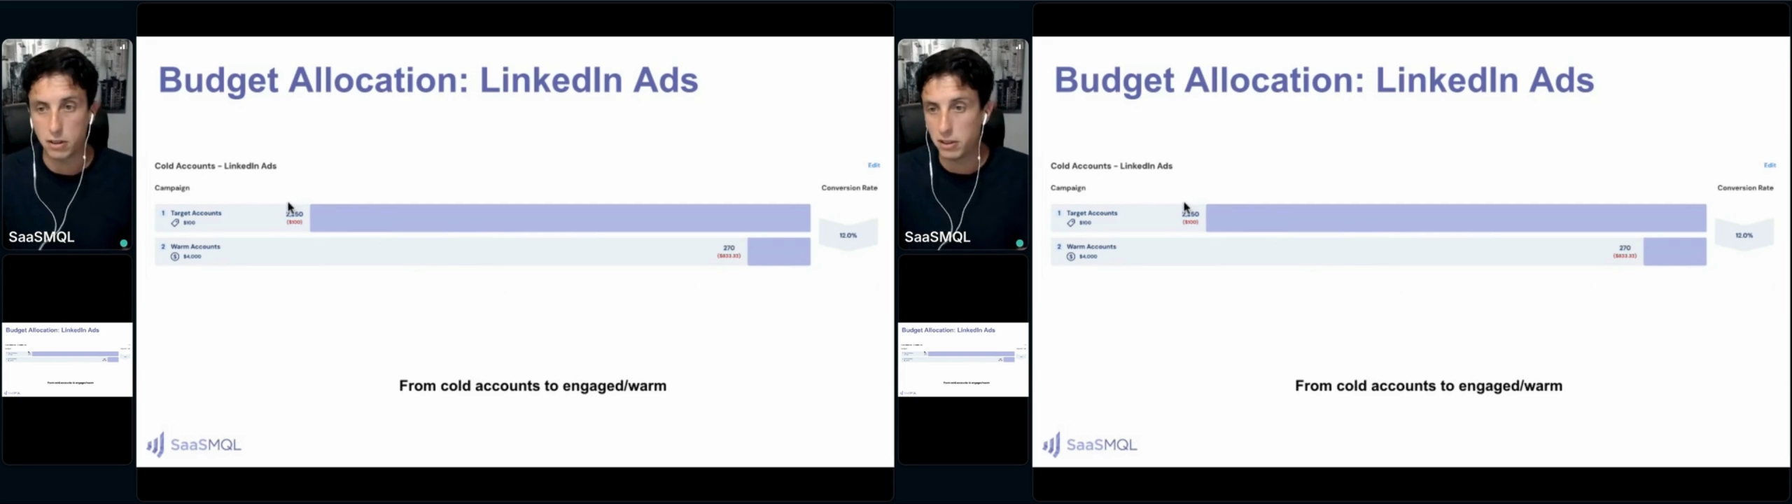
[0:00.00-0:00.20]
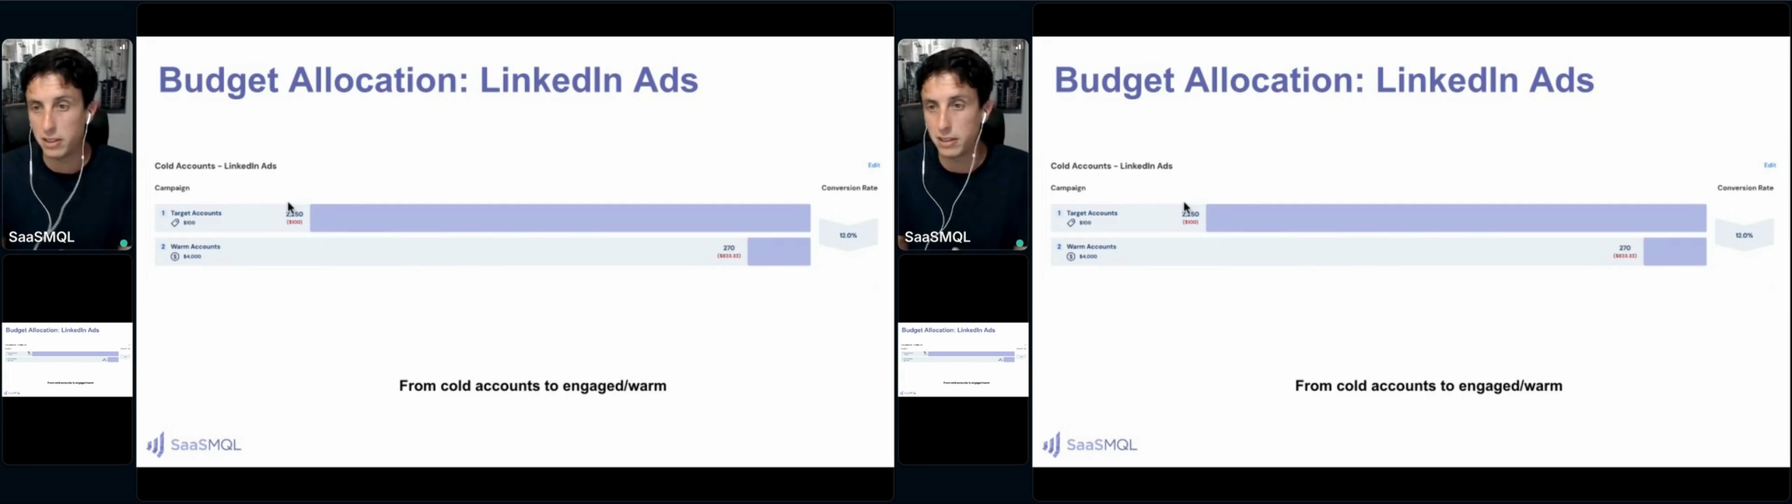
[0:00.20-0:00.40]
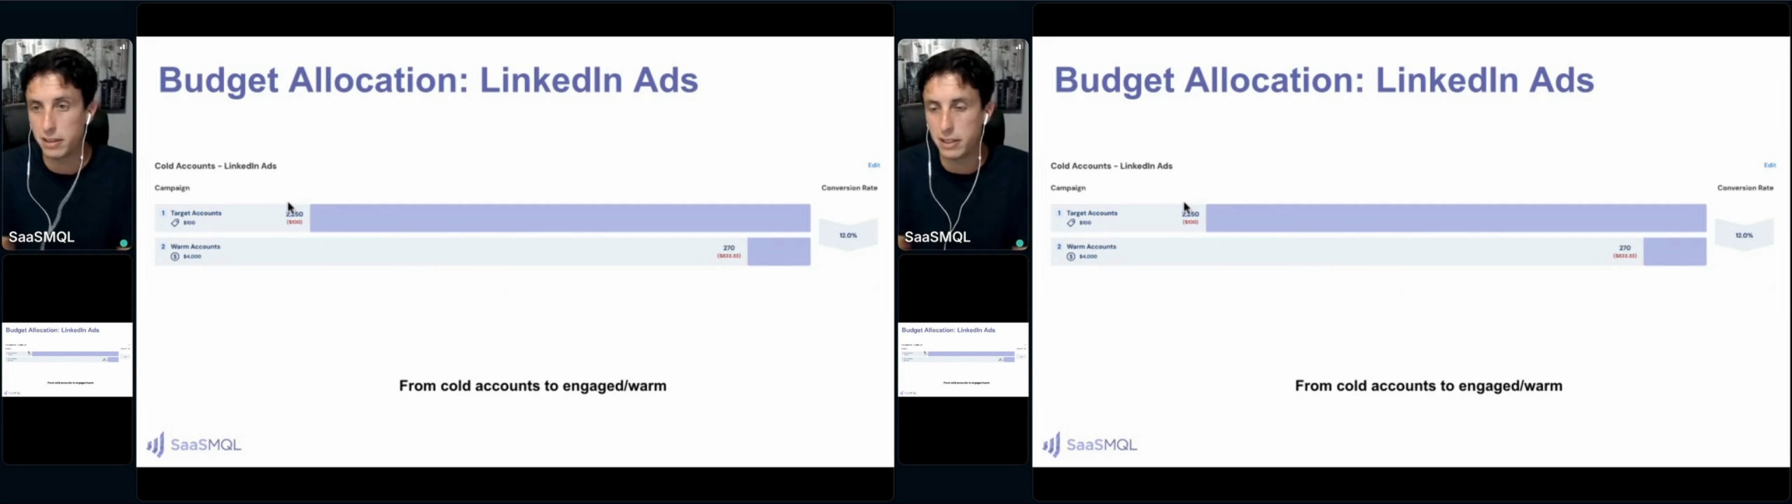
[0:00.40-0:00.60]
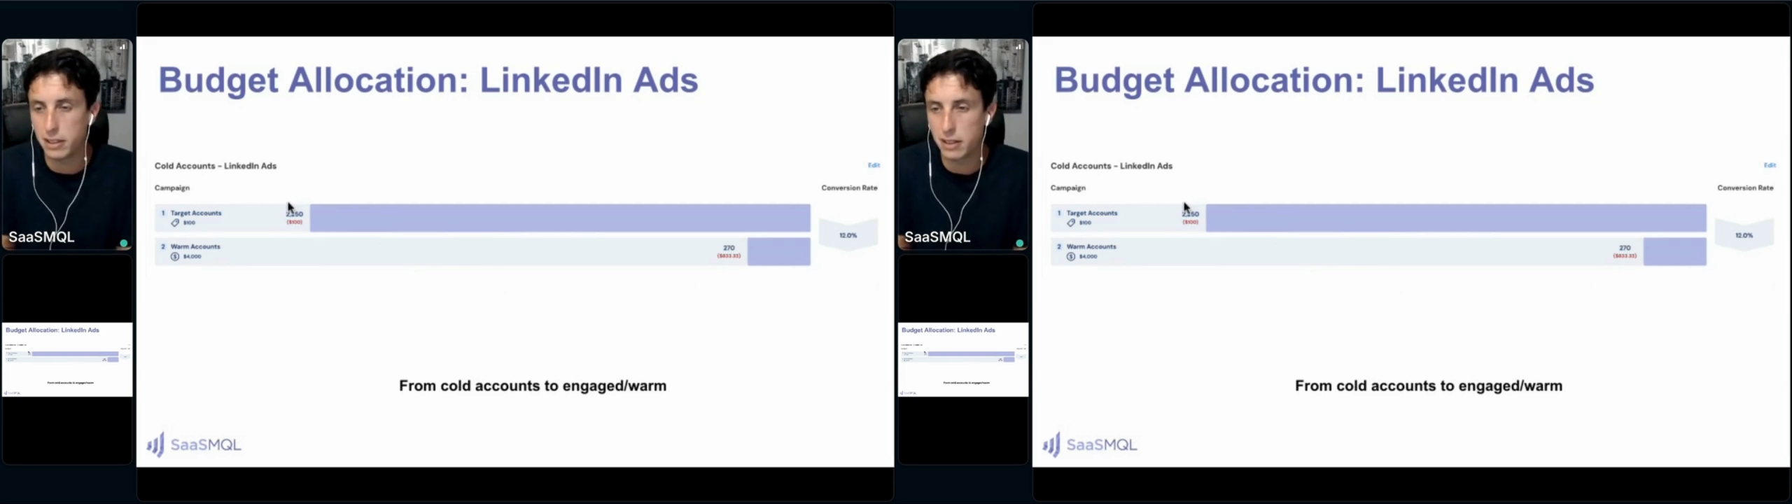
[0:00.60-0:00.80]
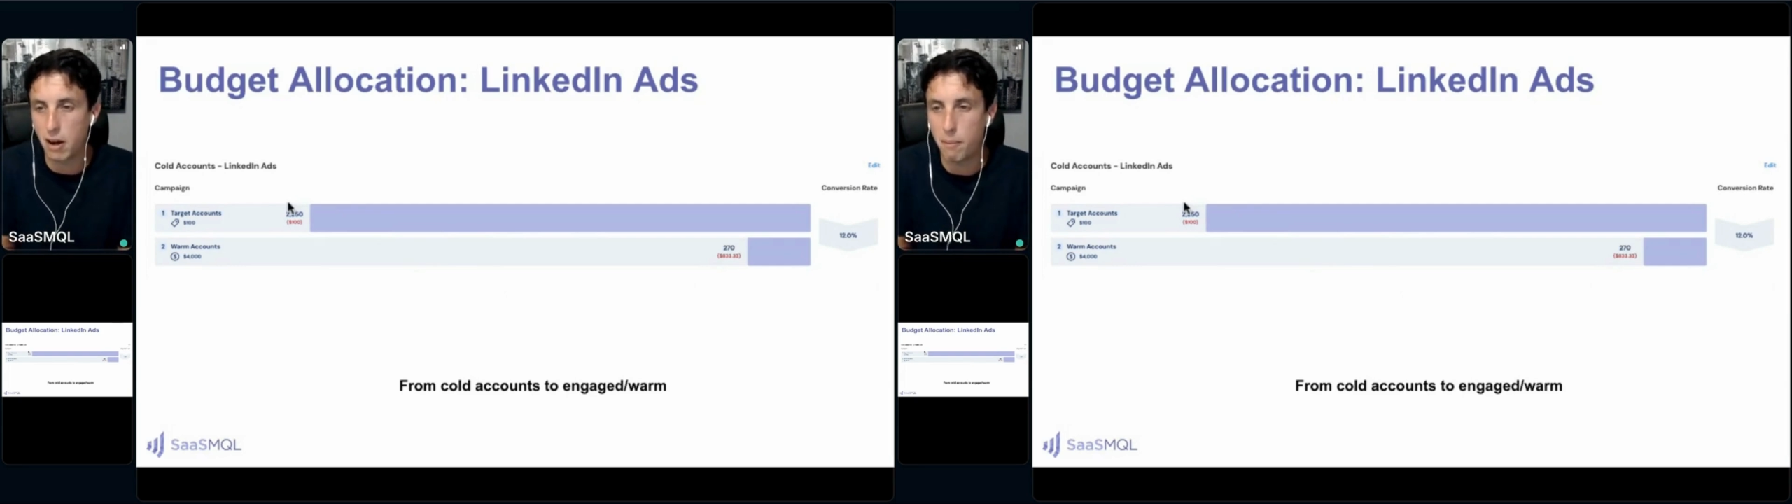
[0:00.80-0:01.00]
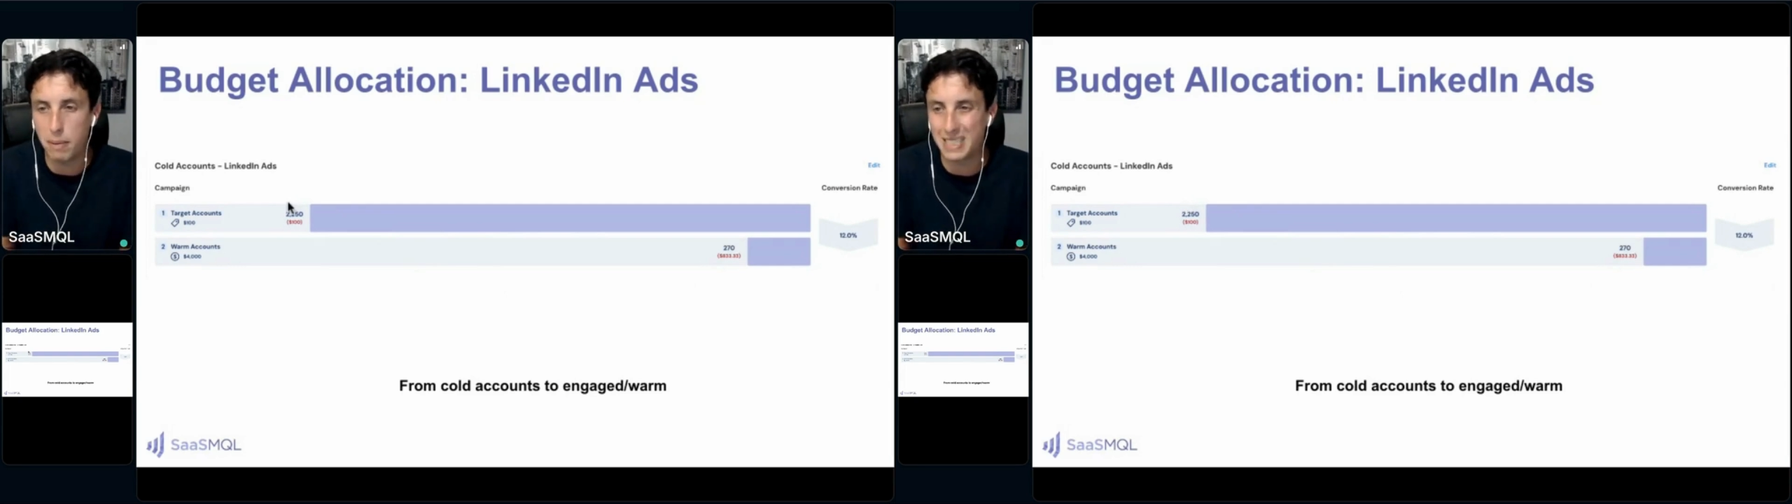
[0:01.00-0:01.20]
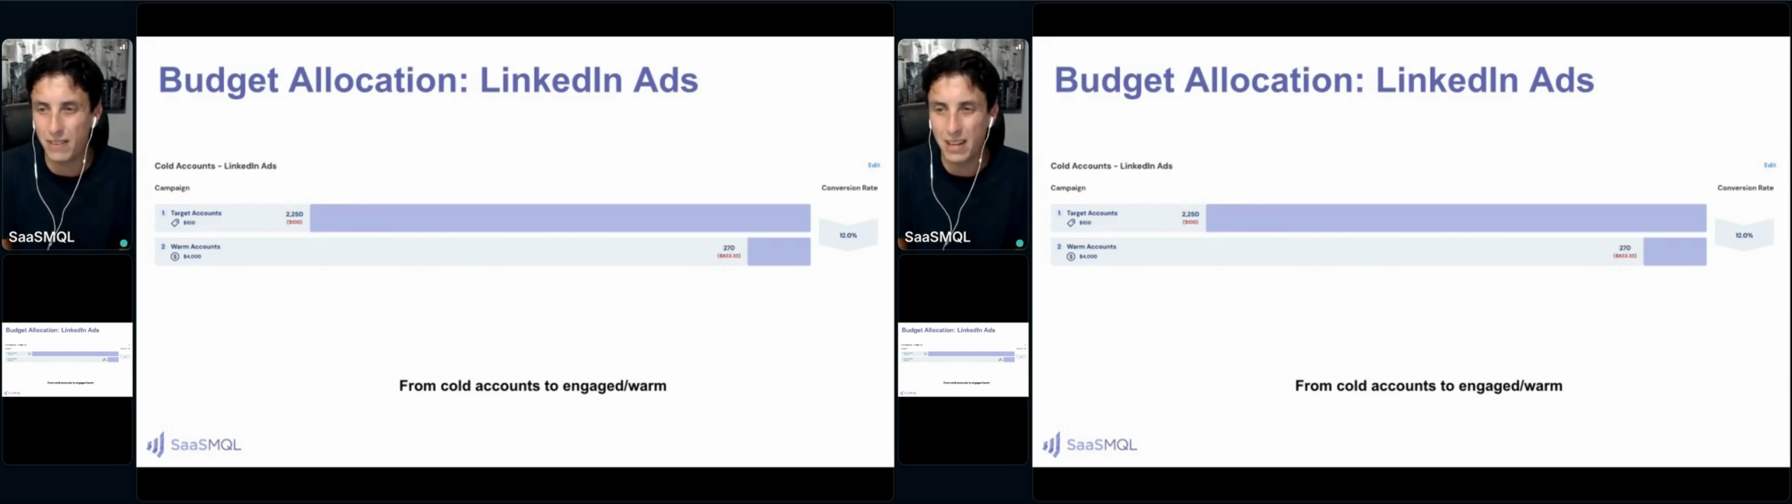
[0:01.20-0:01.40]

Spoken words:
So these companies